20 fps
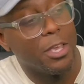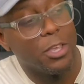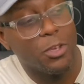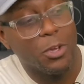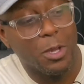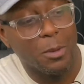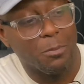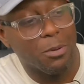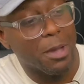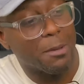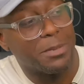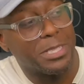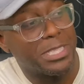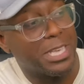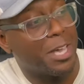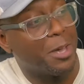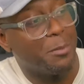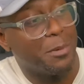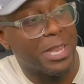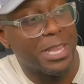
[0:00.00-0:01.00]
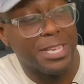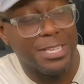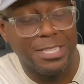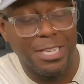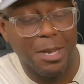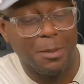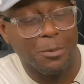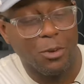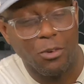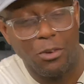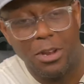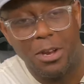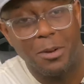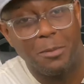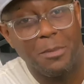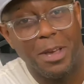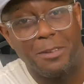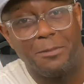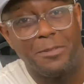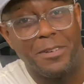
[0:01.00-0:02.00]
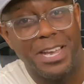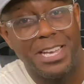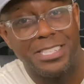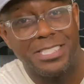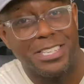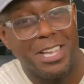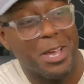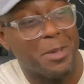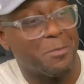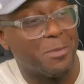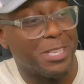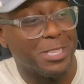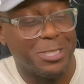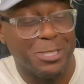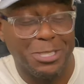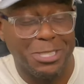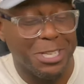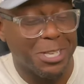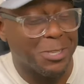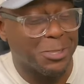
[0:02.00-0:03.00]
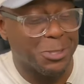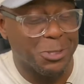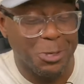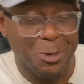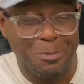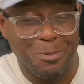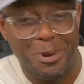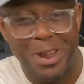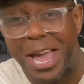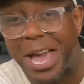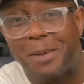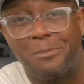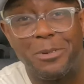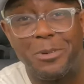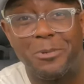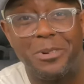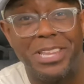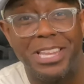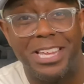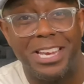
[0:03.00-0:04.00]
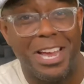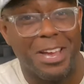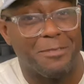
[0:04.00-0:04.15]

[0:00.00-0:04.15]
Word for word: You could probably tell by the dumb grin on my face, I'm still super happy with it.